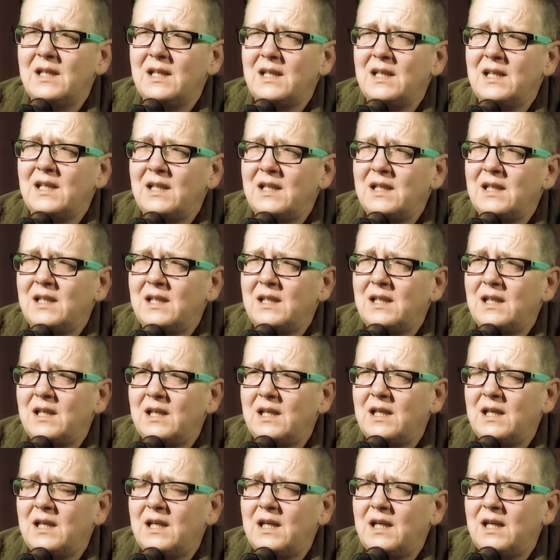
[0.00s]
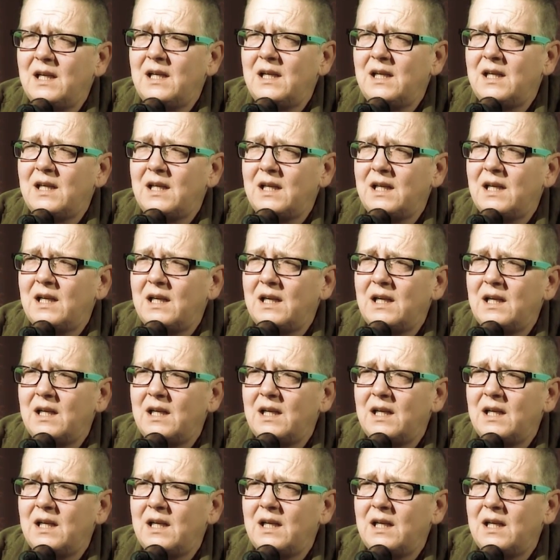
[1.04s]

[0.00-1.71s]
(silence)